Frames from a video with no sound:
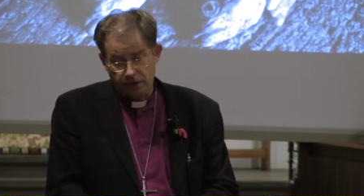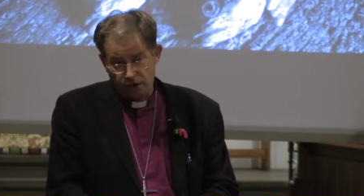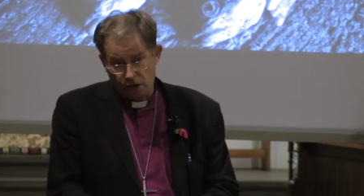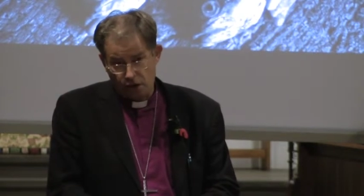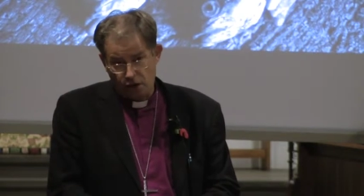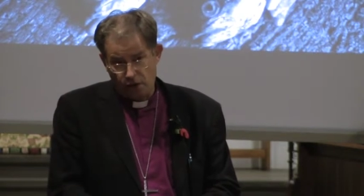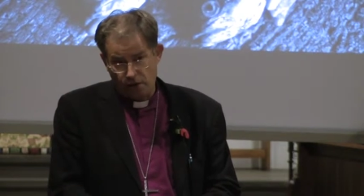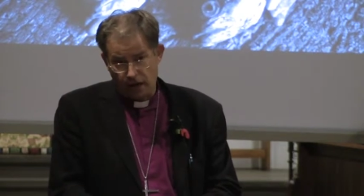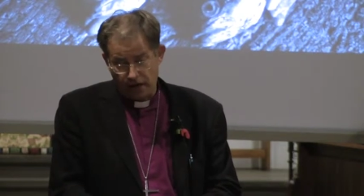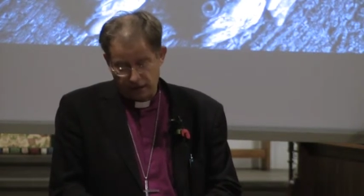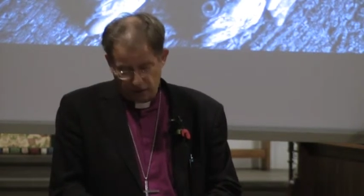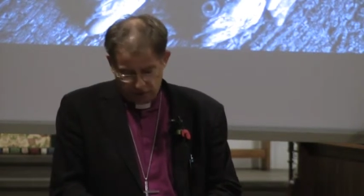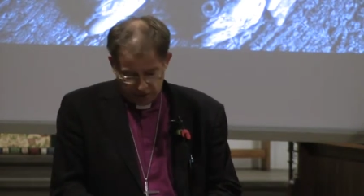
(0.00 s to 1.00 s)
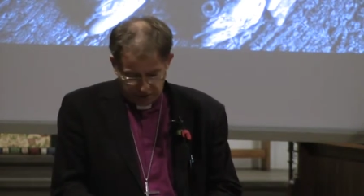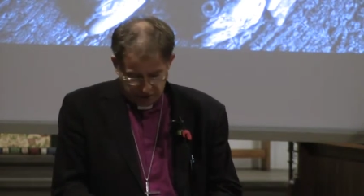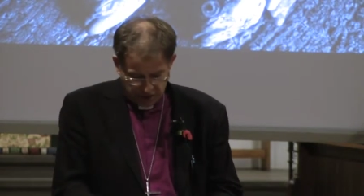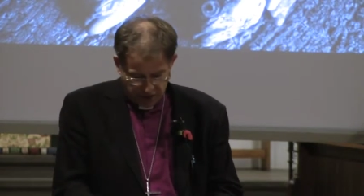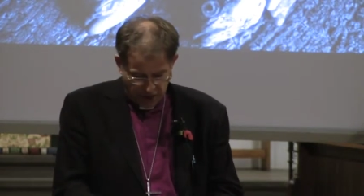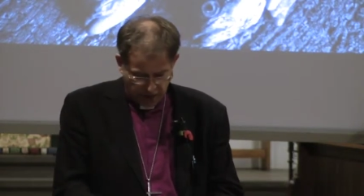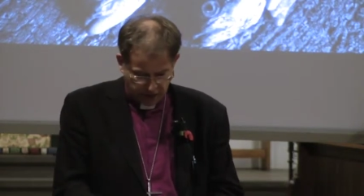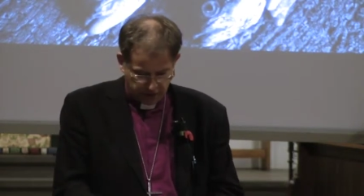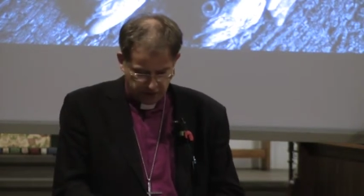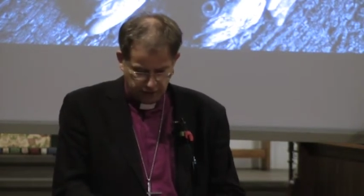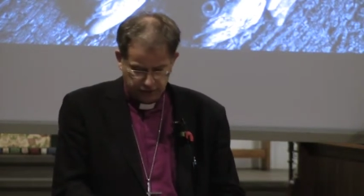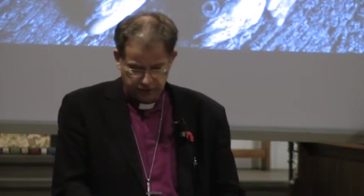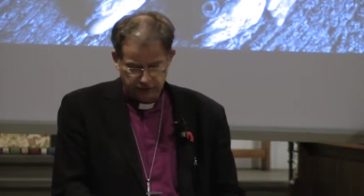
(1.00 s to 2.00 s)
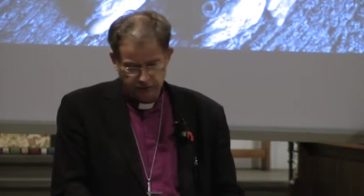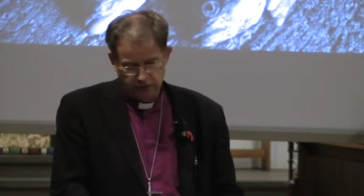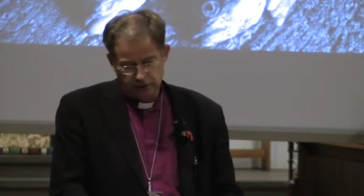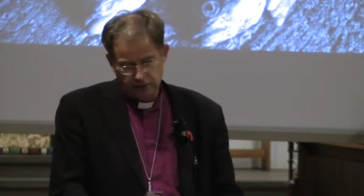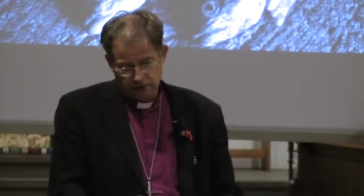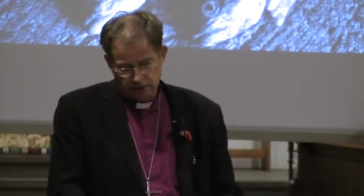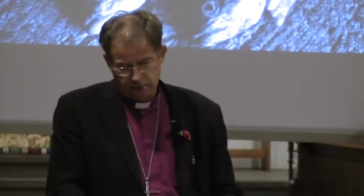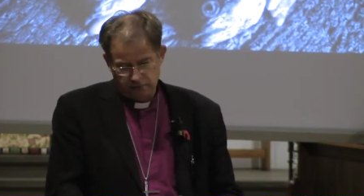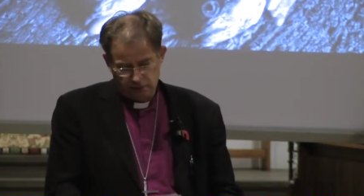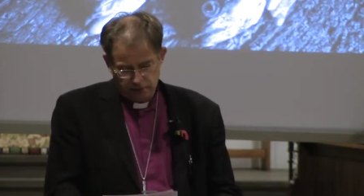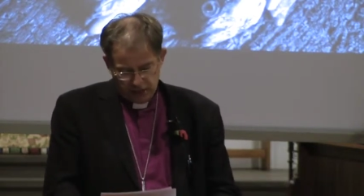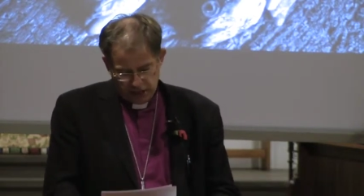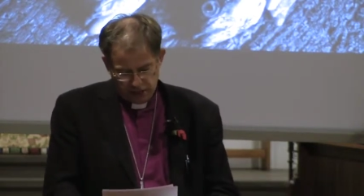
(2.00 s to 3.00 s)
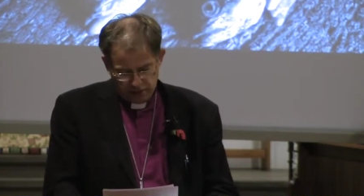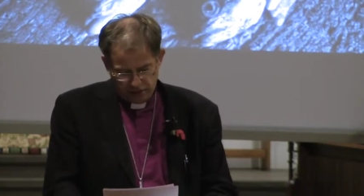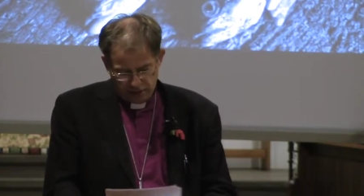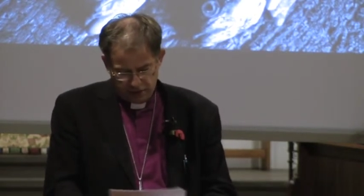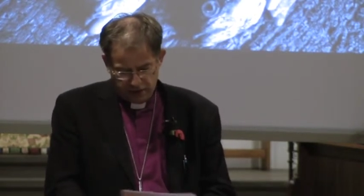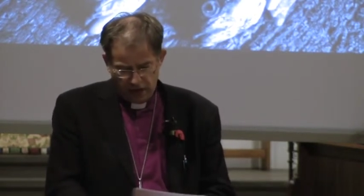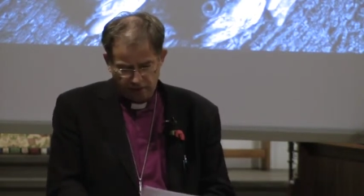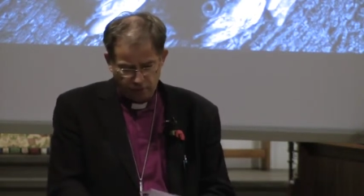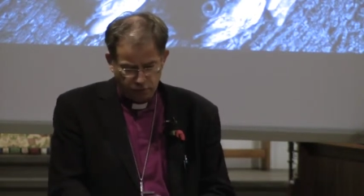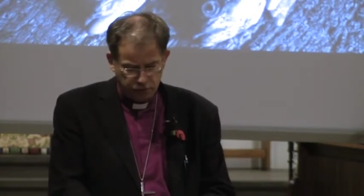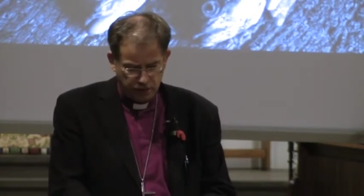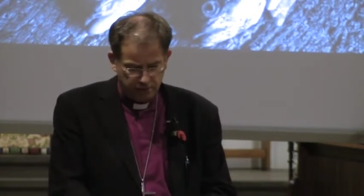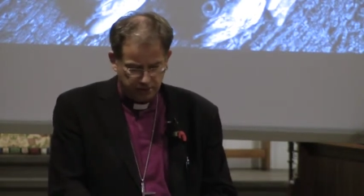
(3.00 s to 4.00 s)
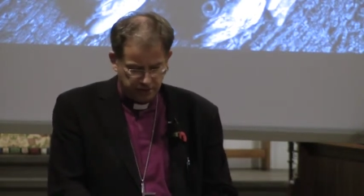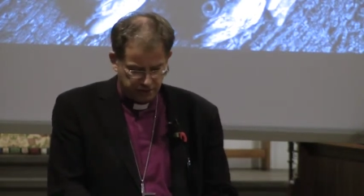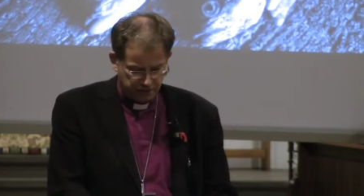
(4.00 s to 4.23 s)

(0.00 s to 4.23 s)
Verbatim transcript: we know and understand, but we need to understand more deeply